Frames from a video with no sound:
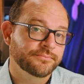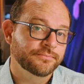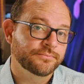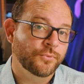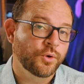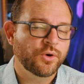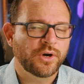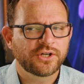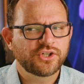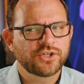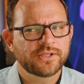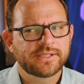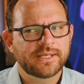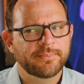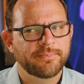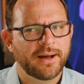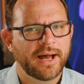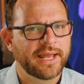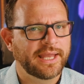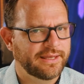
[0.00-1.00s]
Or I shouldn't say
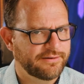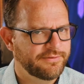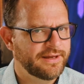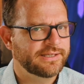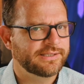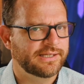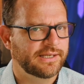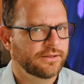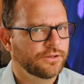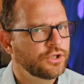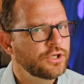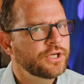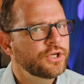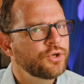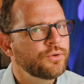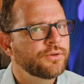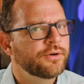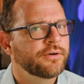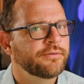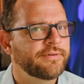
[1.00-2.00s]
buying, investing. Look at
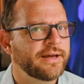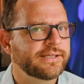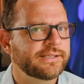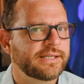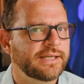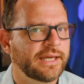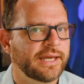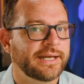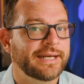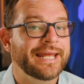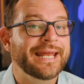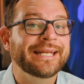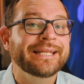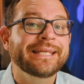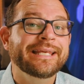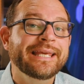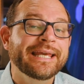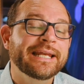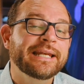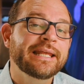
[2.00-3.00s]
who they're investing in and
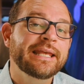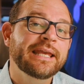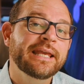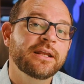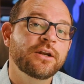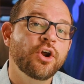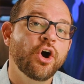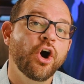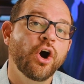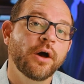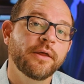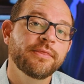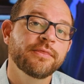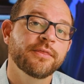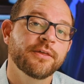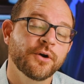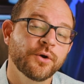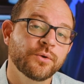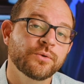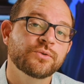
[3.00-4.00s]
get in on
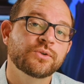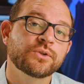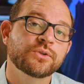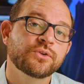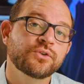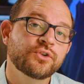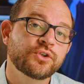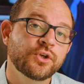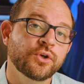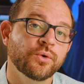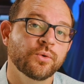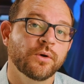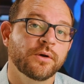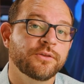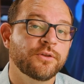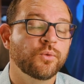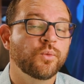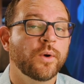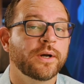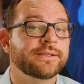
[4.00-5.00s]
those too,
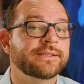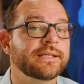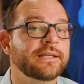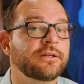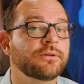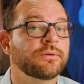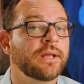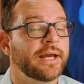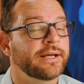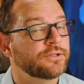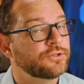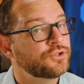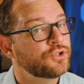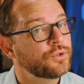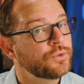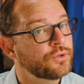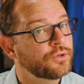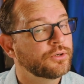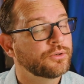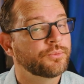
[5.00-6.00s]
the ones that you like. Do
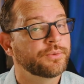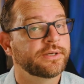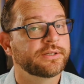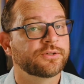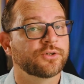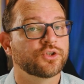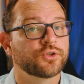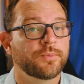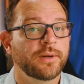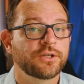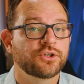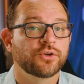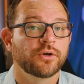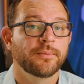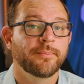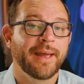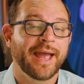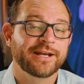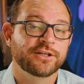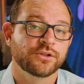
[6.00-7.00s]
your own research, make sure it
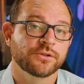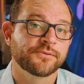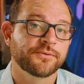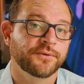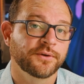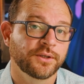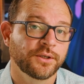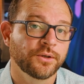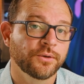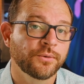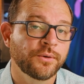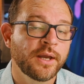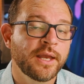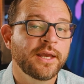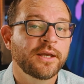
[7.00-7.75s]
matches for you.